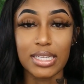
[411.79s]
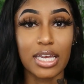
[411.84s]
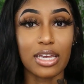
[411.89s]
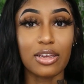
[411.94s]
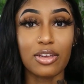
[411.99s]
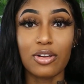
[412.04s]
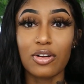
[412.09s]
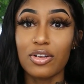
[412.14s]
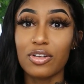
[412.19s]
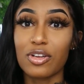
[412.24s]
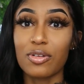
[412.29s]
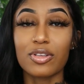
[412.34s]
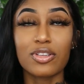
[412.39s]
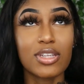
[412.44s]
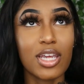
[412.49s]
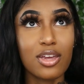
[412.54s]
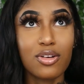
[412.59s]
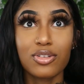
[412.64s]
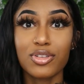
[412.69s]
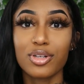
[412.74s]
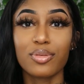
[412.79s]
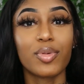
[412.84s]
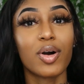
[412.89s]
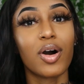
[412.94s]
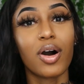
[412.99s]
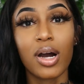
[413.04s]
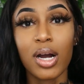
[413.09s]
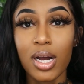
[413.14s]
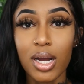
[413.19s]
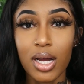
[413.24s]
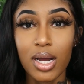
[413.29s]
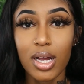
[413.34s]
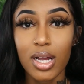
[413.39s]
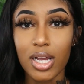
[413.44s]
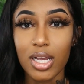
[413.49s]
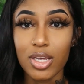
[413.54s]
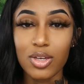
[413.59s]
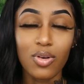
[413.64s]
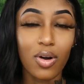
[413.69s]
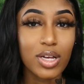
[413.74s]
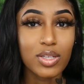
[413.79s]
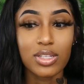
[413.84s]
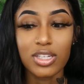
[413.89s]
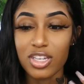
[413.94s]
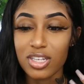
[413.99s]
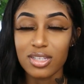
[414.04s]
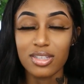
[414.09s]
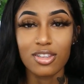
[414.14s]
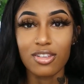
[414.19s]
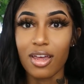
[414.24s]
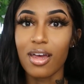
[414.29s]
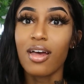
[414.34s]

Say you go to the mall, you always just,